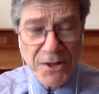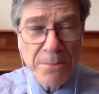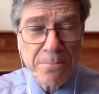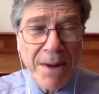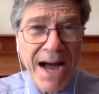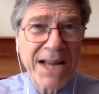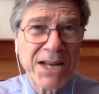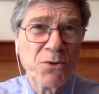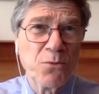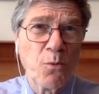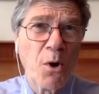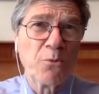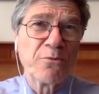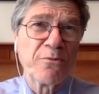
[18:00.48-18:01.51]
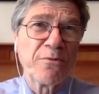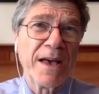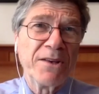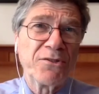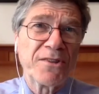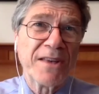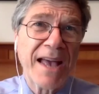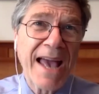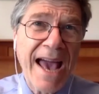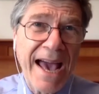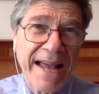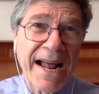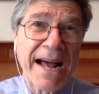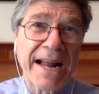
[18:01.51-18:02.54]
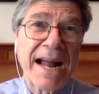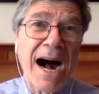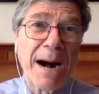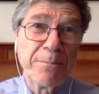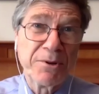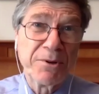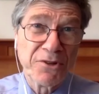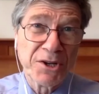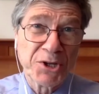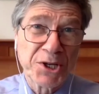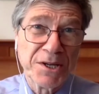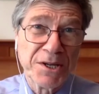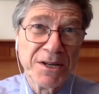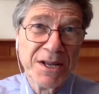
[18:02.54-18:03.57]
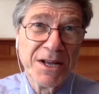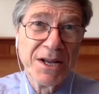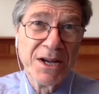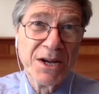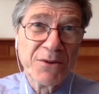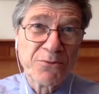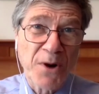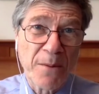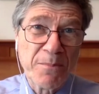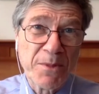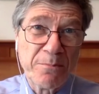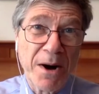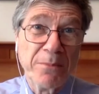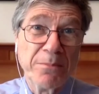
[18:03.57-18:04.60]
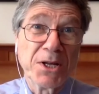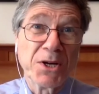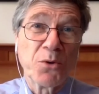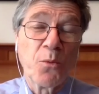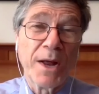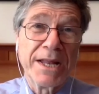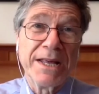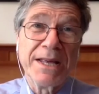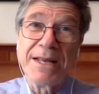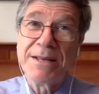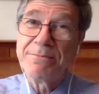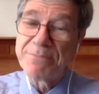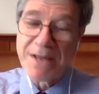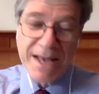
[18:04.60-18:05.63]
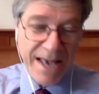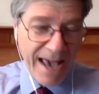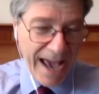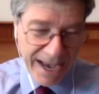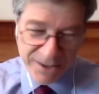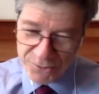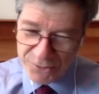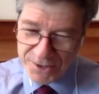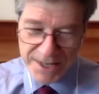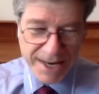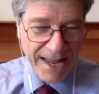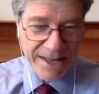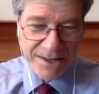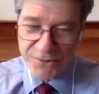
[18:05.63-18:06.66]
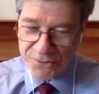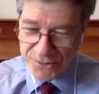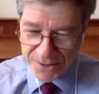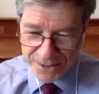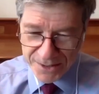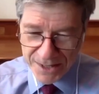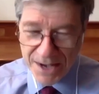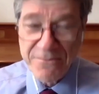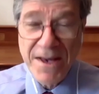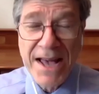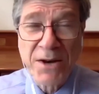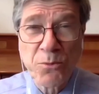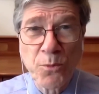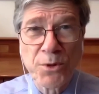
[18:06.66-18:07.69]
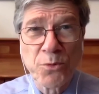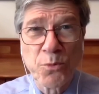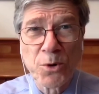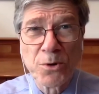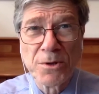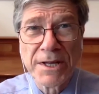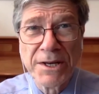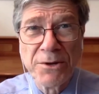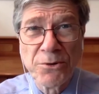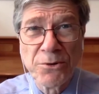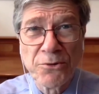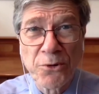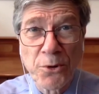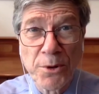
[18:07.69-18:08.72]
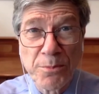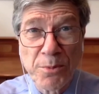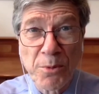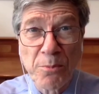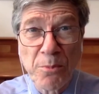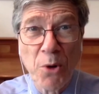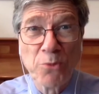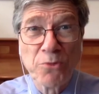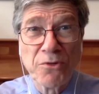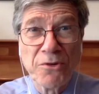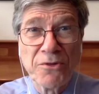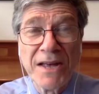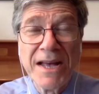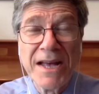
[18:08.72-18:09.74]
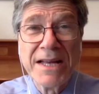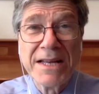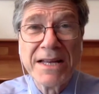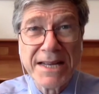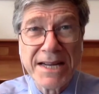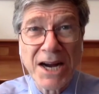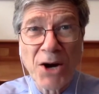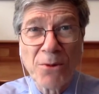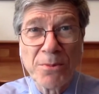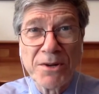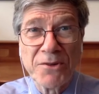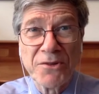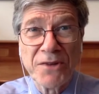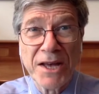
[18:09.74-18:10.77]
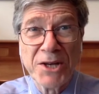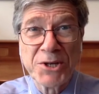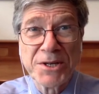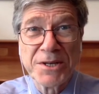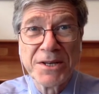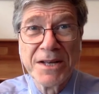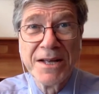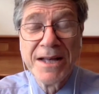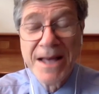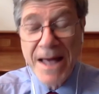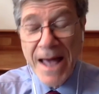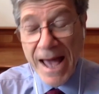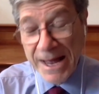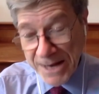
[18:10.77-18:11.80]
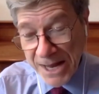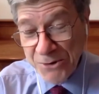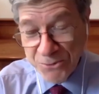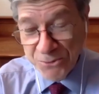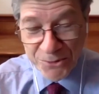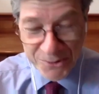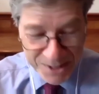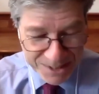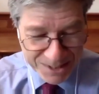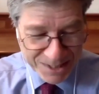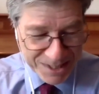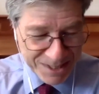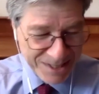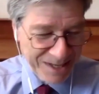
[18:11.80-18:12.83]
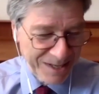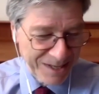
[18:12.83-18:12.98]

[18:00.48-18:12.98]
that Biden won't face head-on opposition from the public when he has today's event with world leaders or he proposes decarbonization. And interestingly,